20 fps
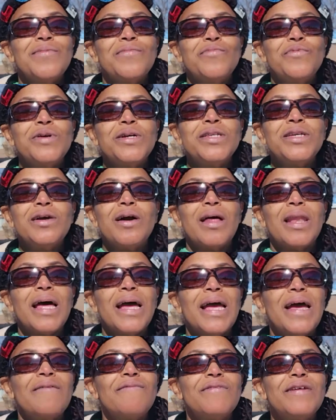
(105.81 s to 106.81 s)
Really all I
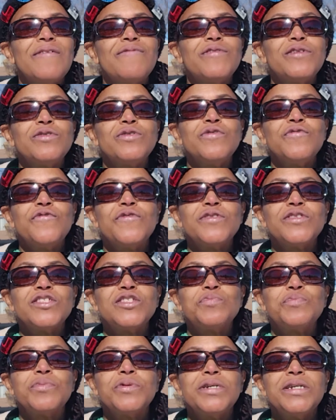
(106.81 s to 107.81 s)
have left to do for the
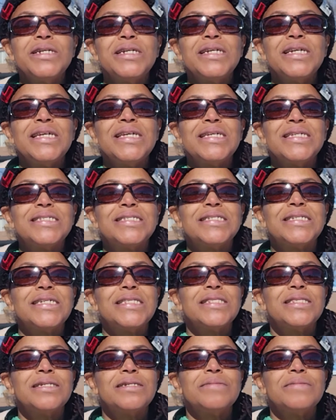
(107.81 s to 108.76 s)
spring is get